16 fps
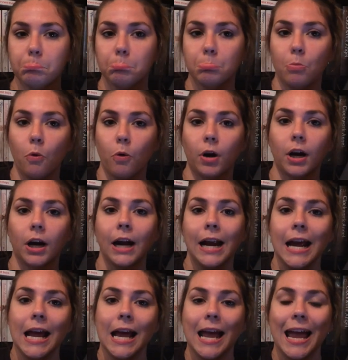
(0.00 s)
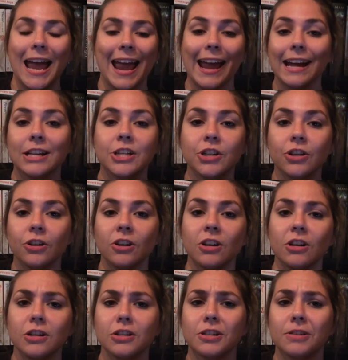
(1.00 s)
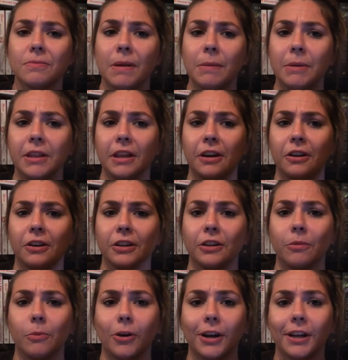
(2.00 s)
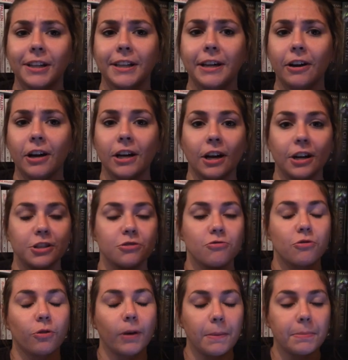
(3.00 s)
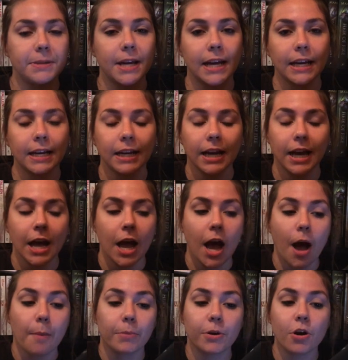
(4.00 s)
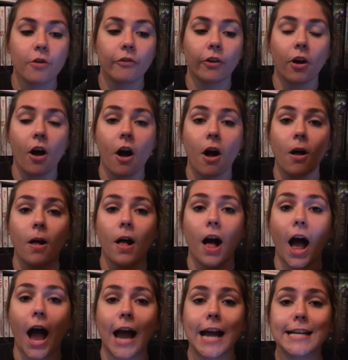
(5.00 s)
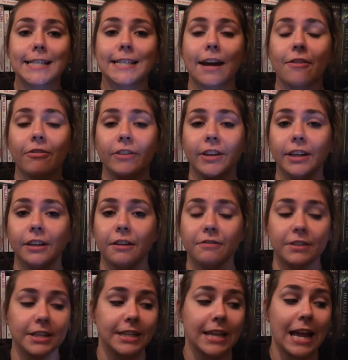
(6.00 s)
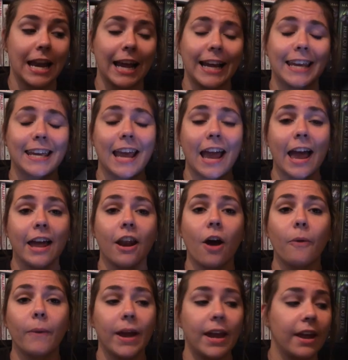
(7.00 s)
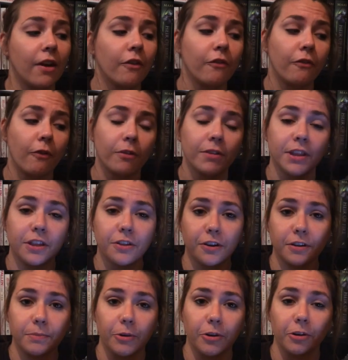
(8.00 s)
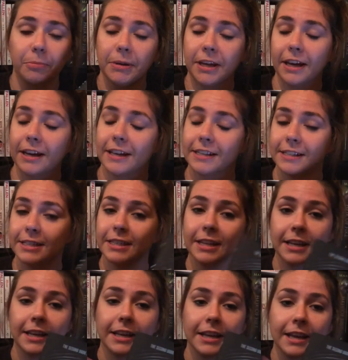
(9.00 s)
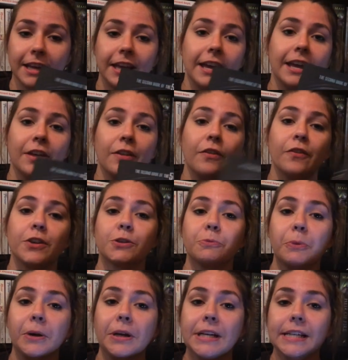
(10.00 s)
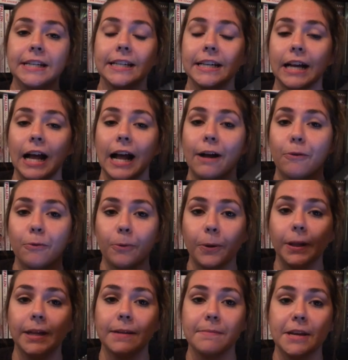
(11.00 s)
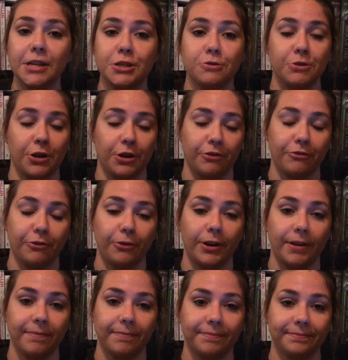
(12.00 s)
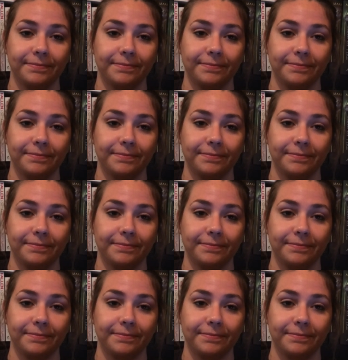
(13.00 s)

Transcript: more answers, maybe that are a little more clear and not so cryptic. But overall, I definitely love this and I cannot wait for the third book because this one really makes you yearn for it.